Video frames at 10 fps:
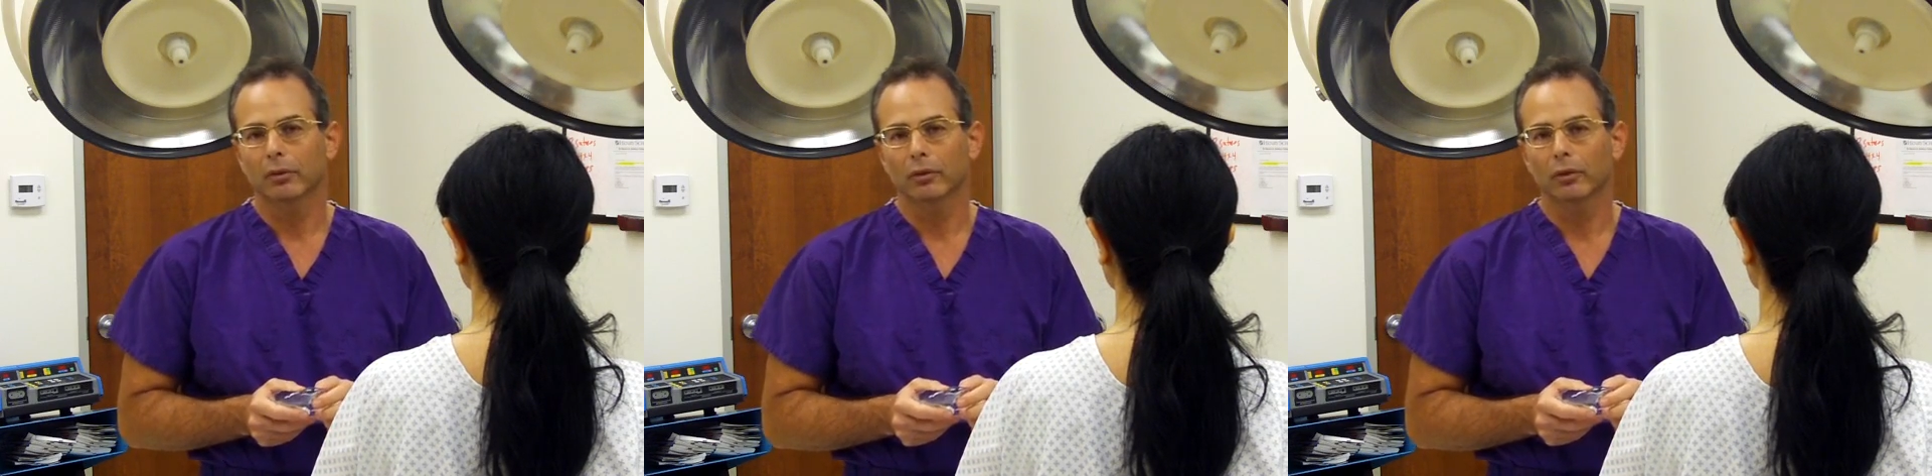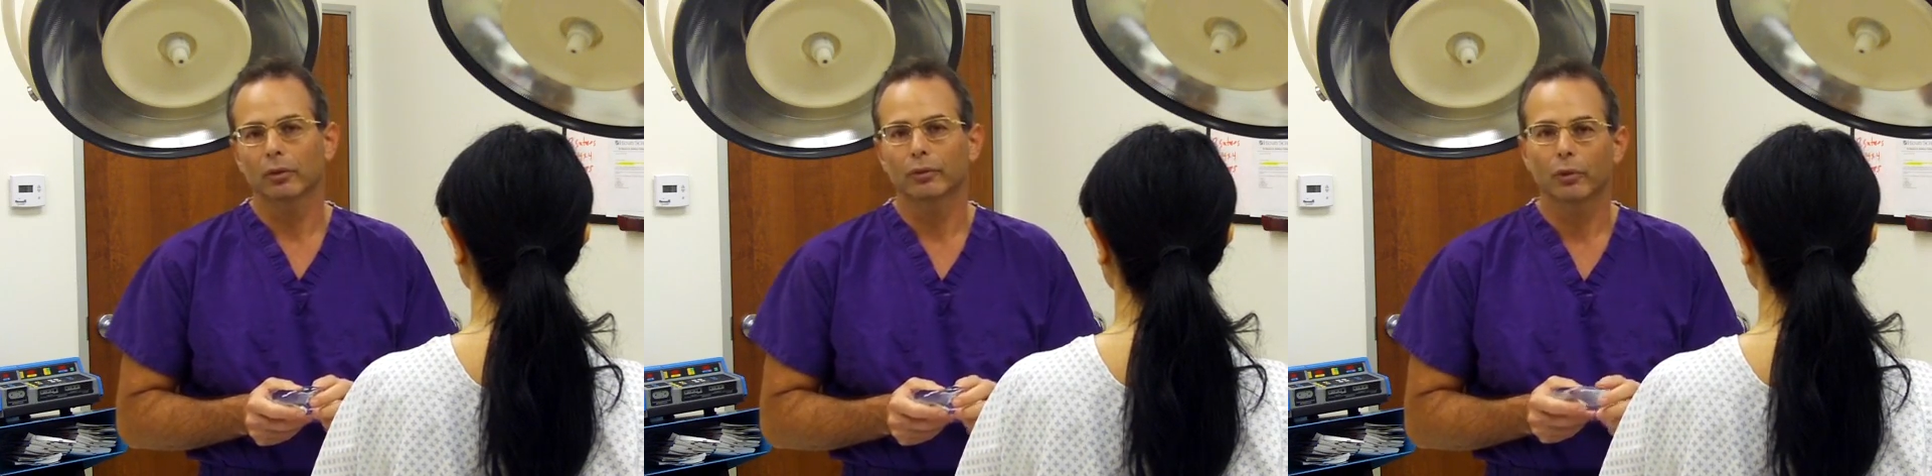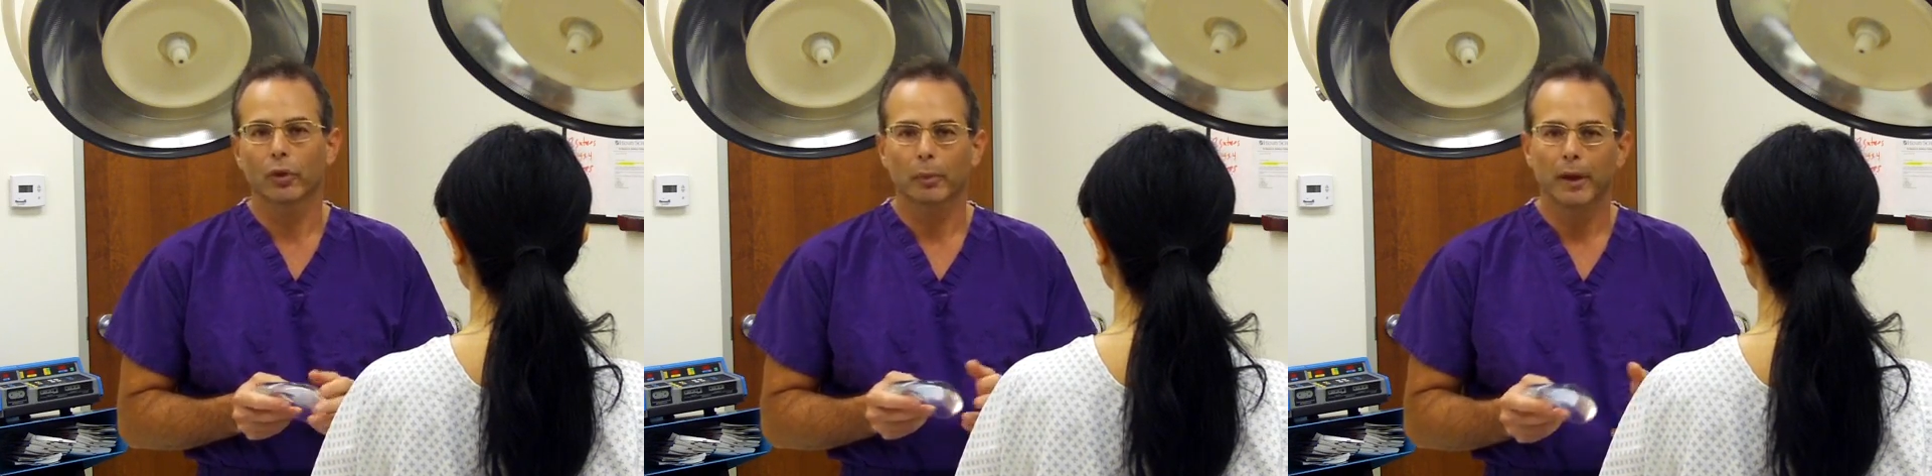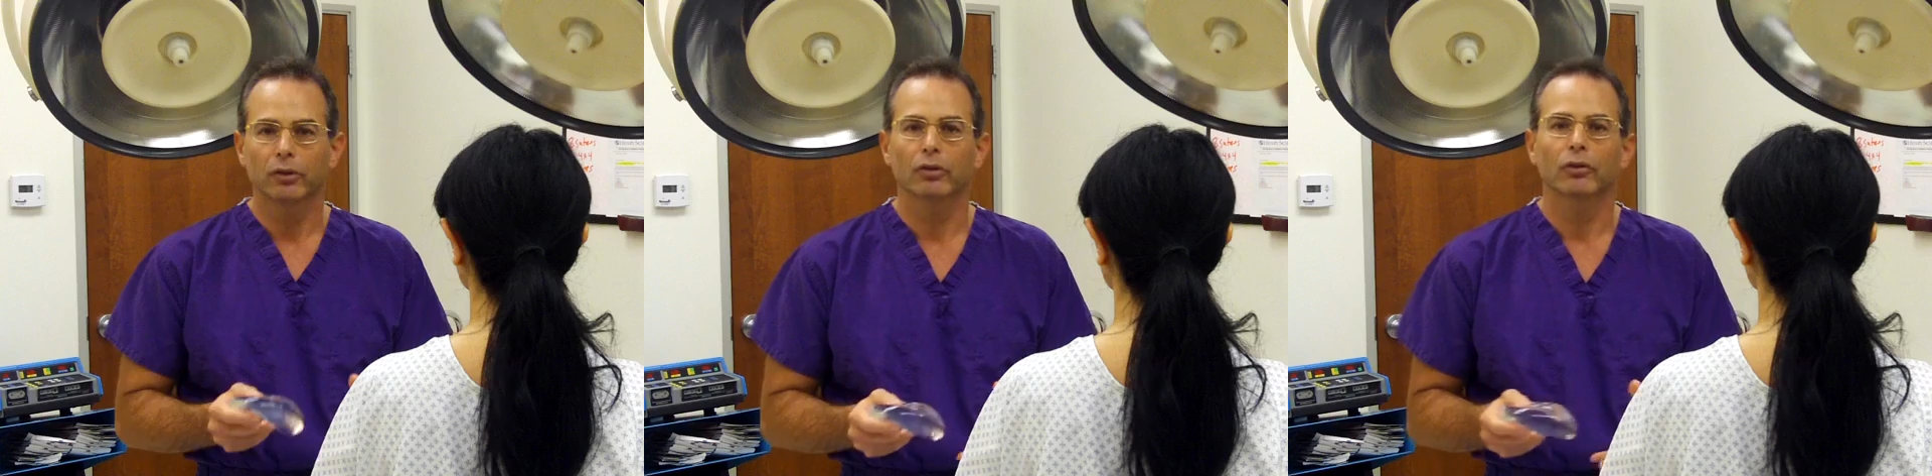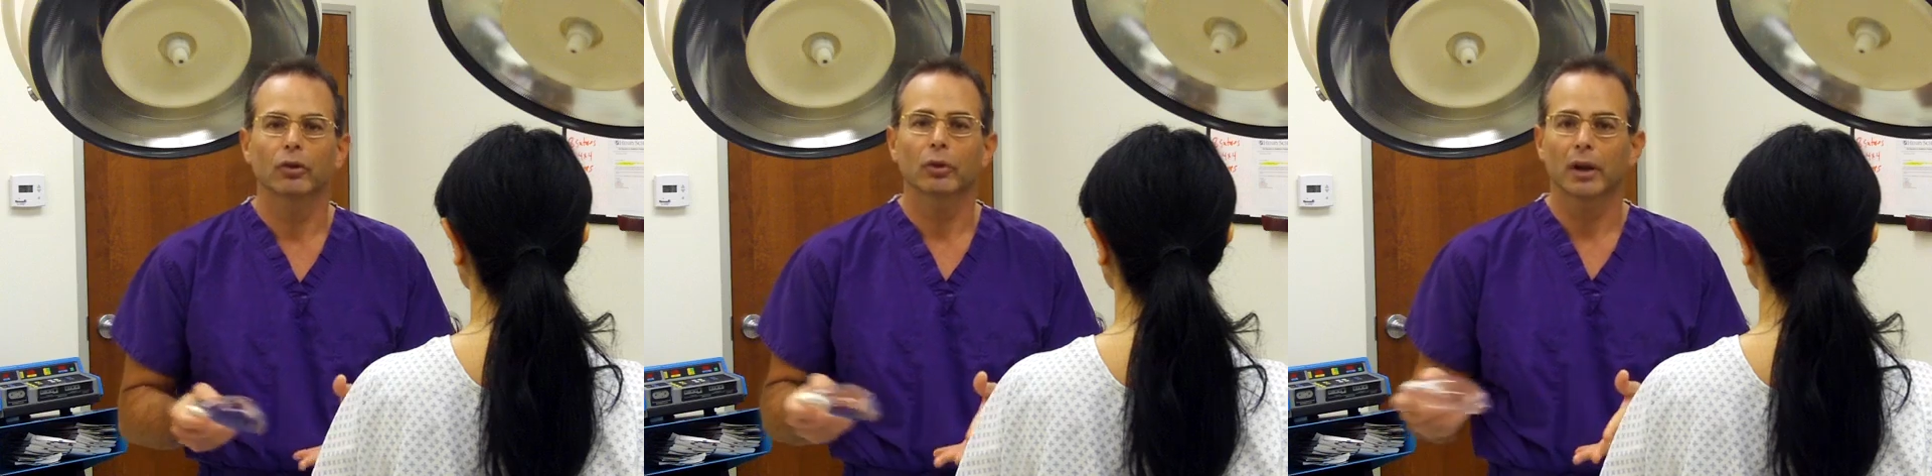result for the patient's
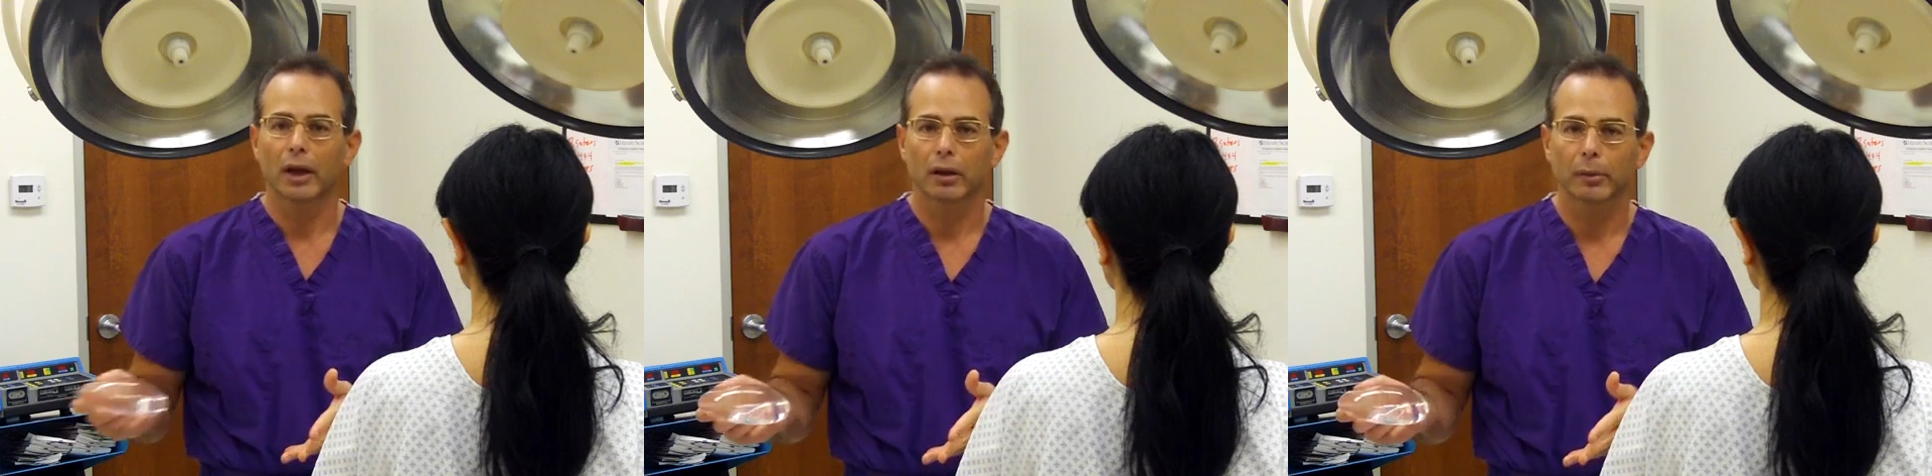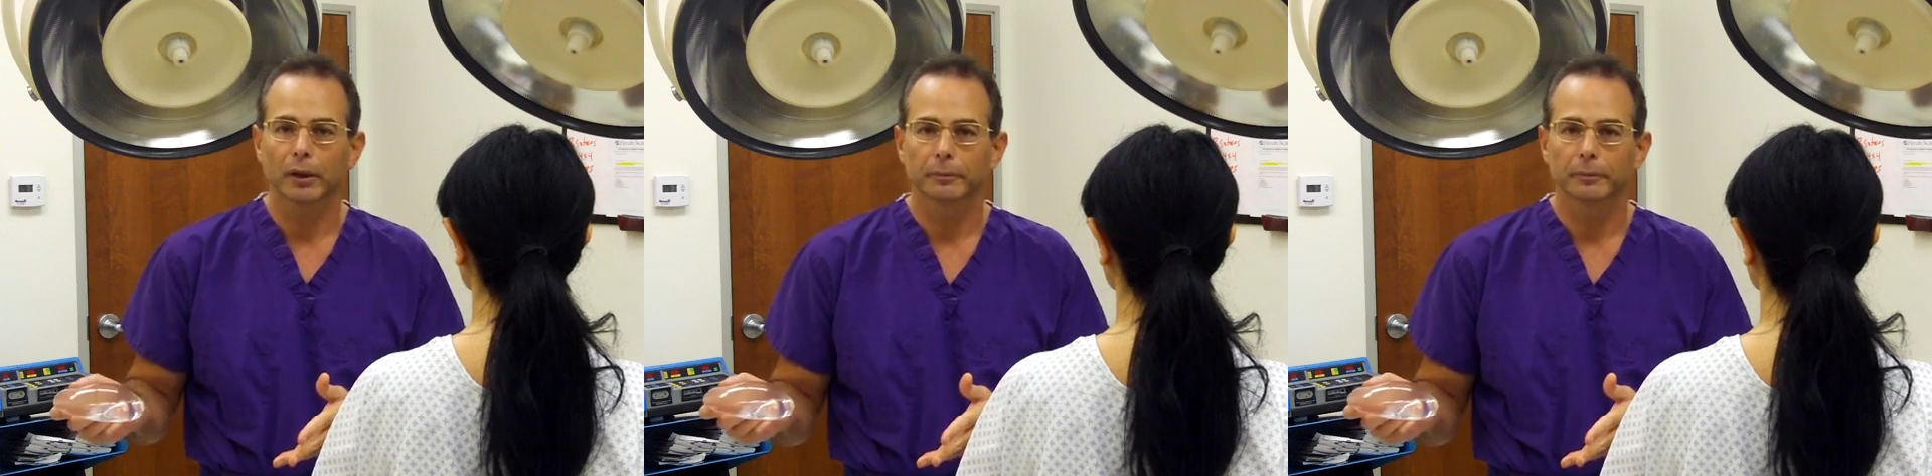own anatomy.